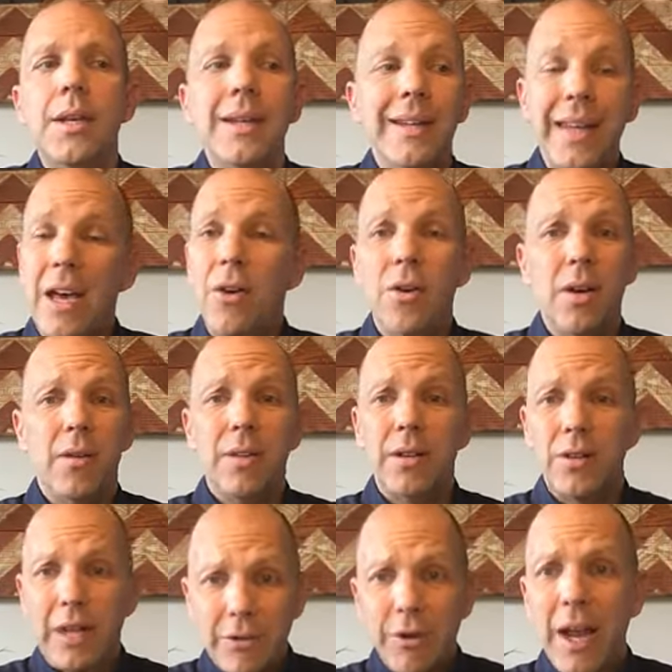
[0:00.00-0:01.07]
Now,
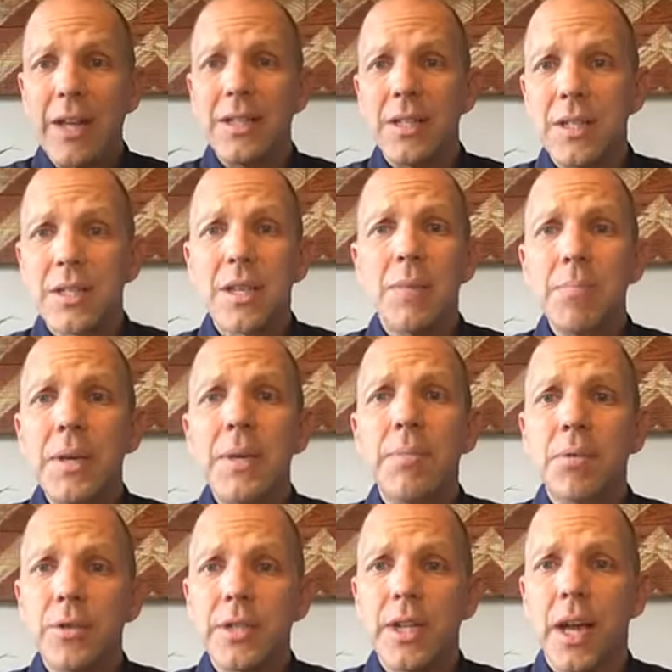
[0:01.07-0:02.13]
granted, some
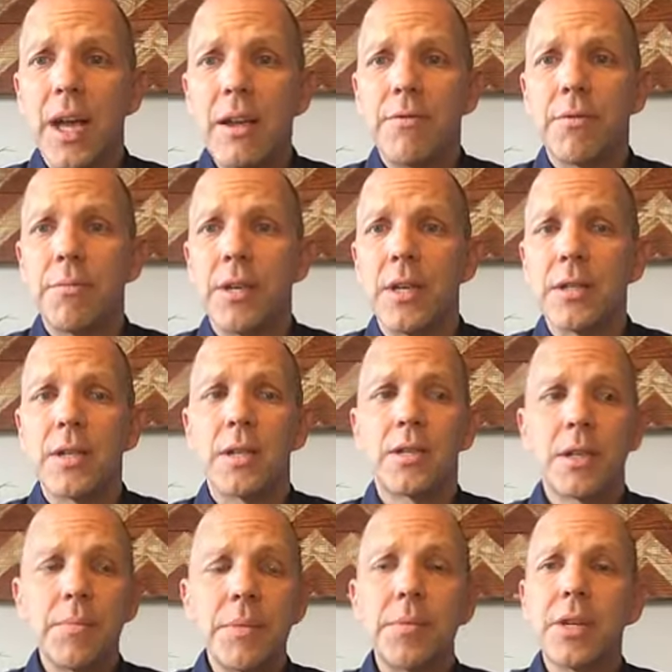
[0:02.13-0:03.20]
people are dying from this, and
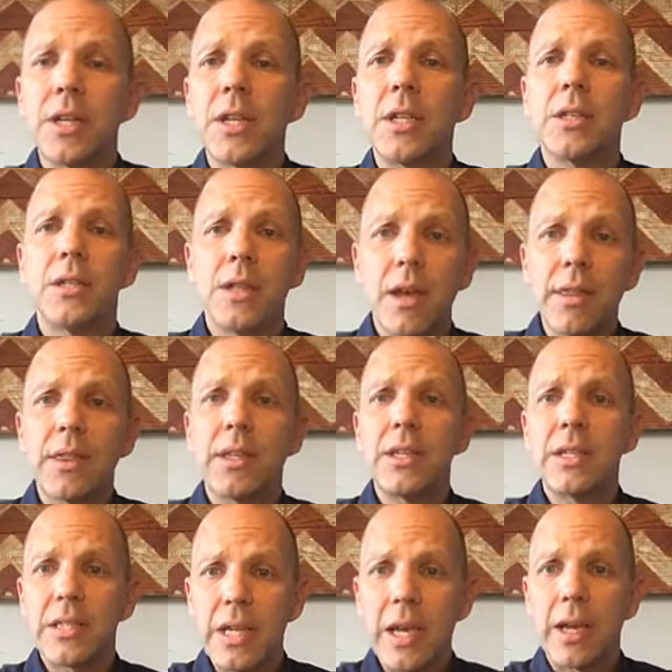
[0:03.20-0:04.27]
some people are getting deathly
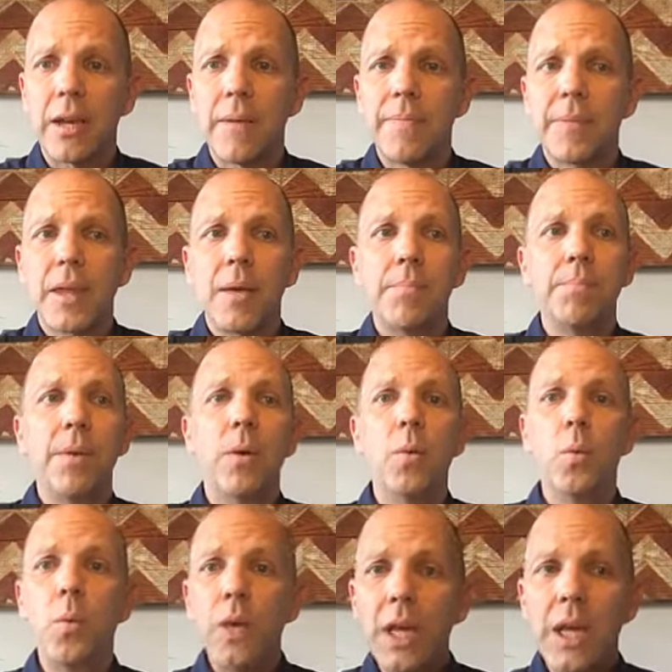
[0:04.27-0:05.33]
sick. But
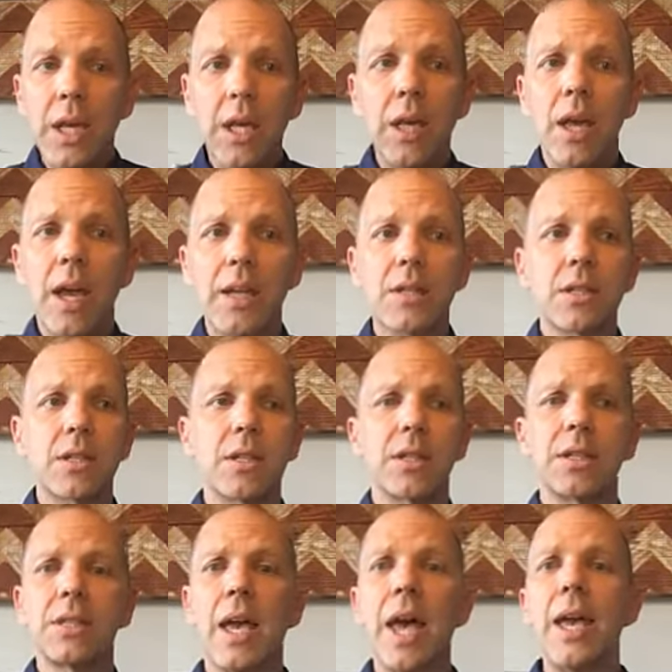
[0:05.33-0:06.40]
we, as
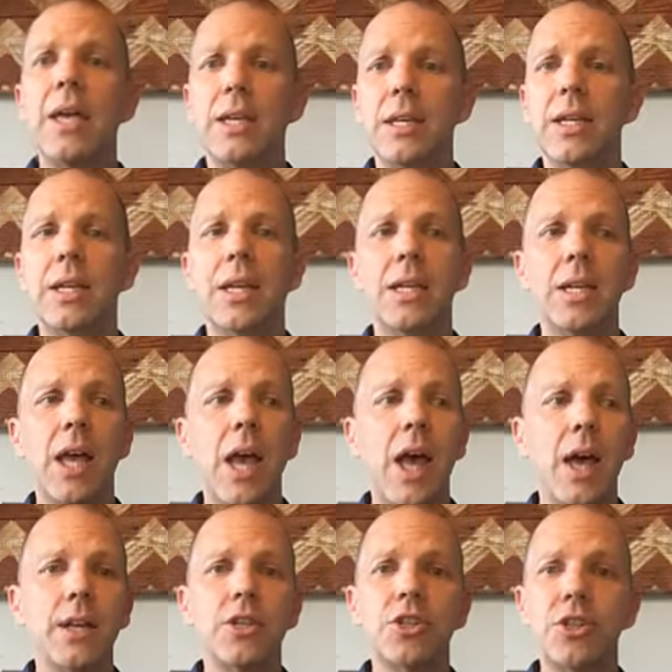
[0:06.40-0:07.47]
society,
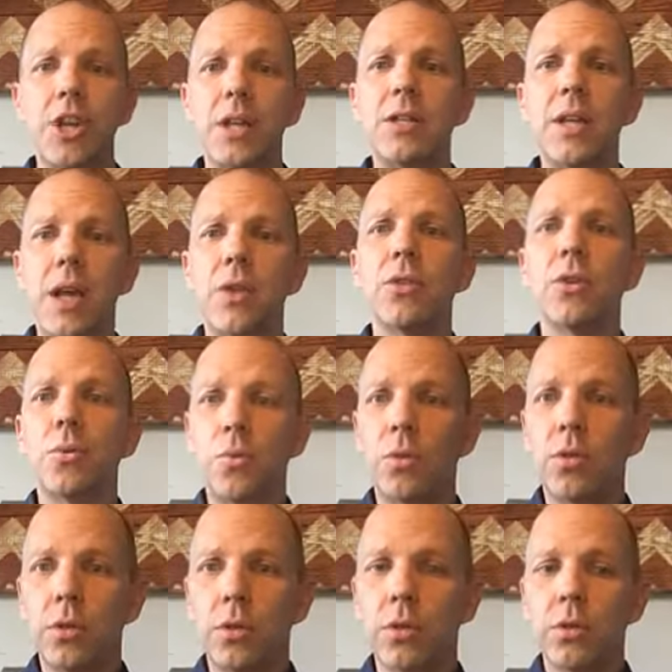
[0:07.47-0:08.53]
cannot shut down the
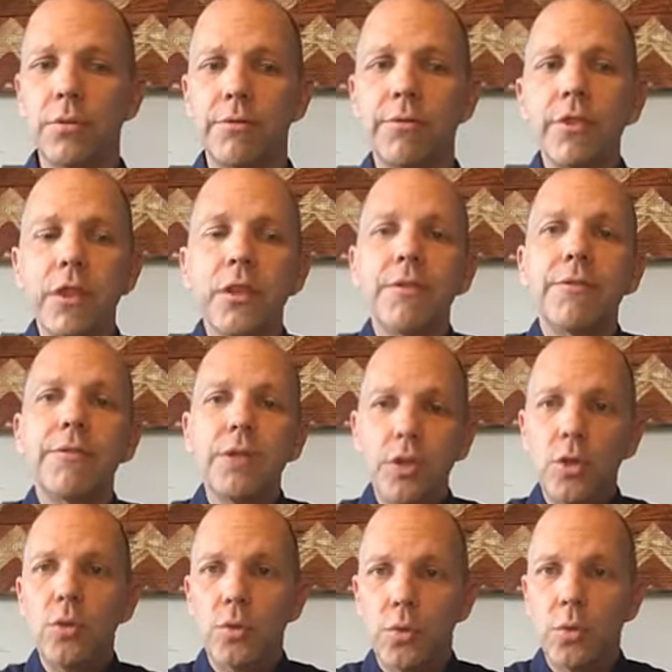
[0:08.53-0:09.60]
world for the
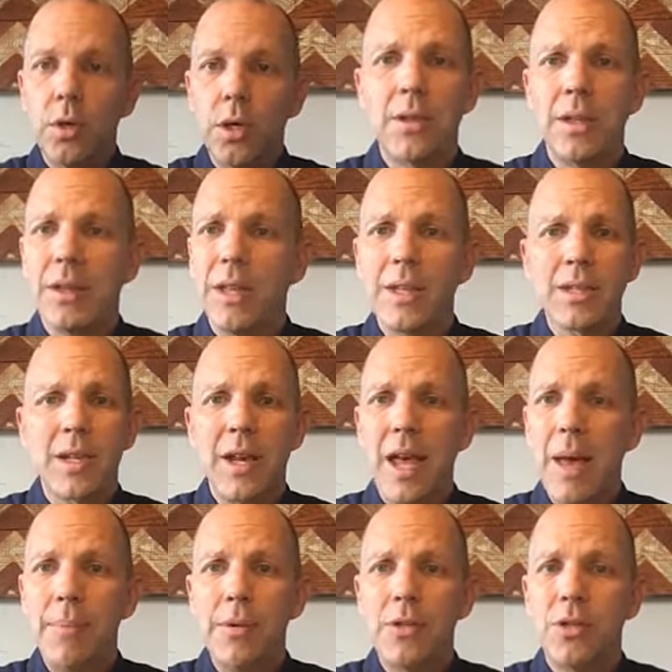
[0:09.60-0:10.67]
few that's going to
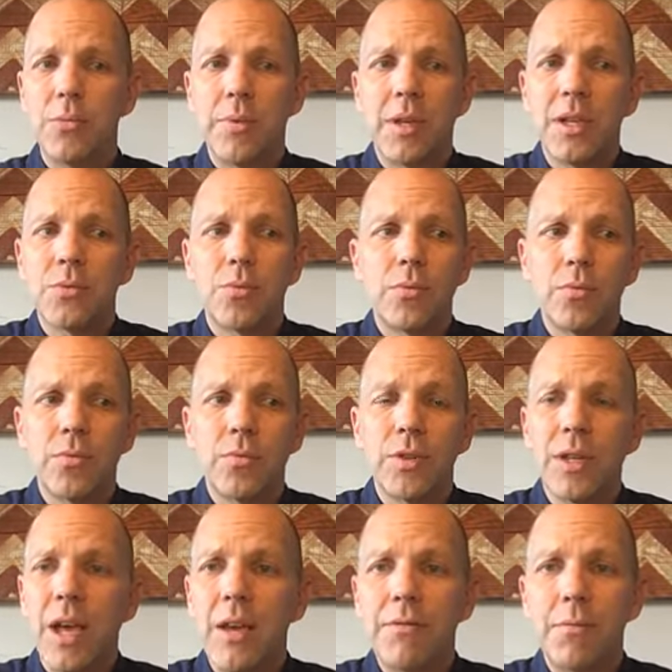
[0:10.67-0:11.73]
happen to, because we're
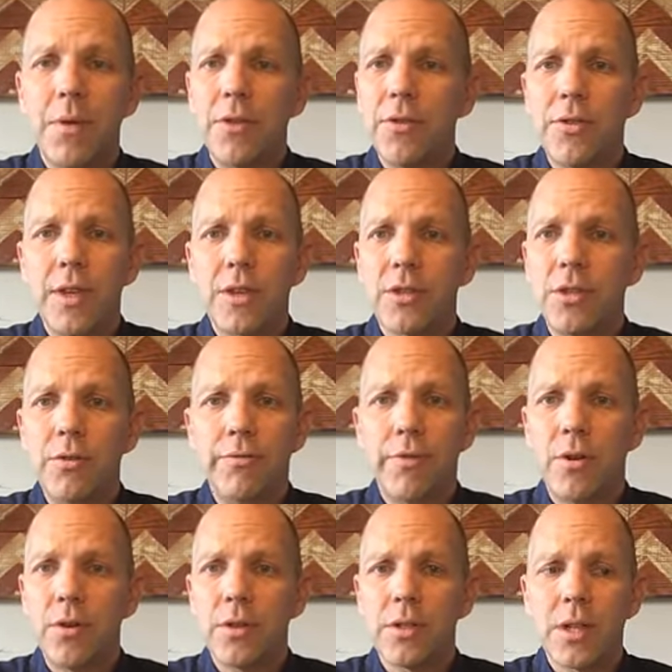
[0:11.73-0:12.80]
dying from other things too,
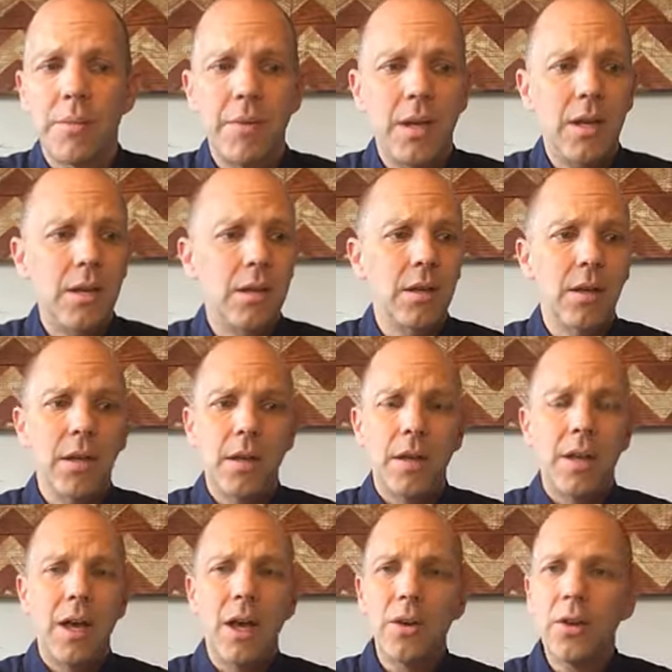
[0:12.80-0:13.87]
folks. I mean,
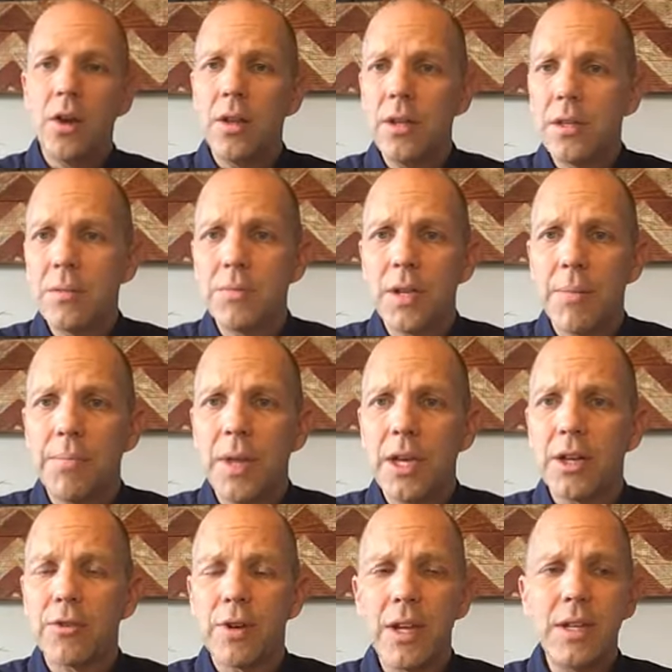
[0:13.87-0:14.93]
alcoholism's up like
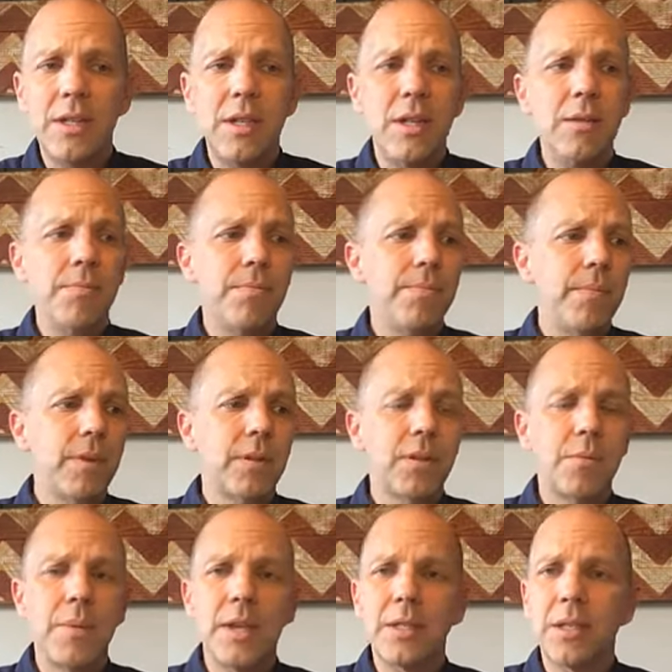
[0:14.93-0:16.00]
crazy,
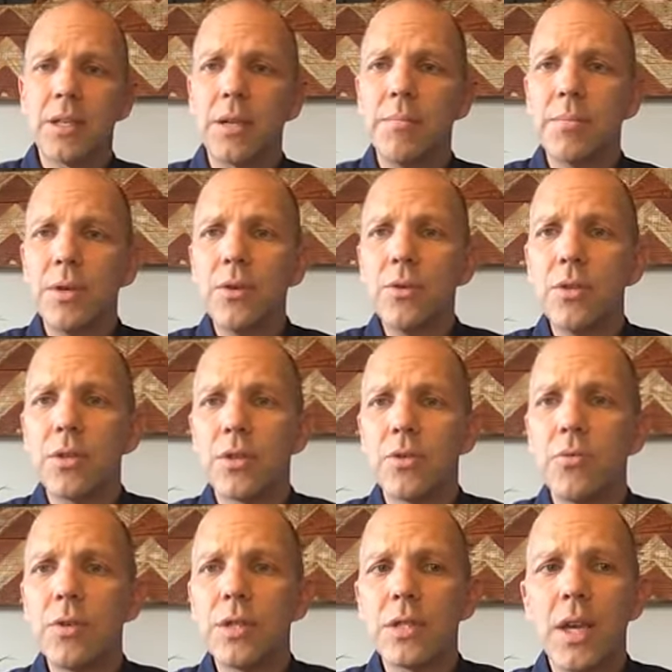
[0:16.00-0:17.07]
domestic abuse,
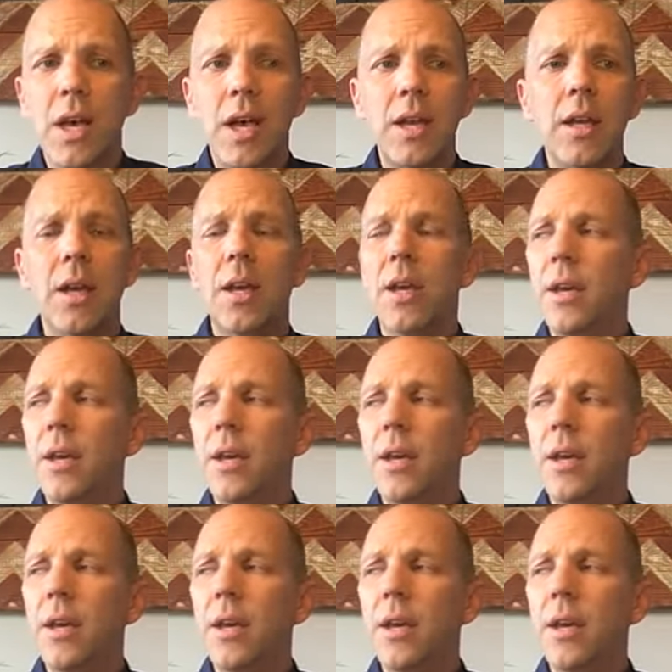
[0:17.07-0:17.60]
suicide.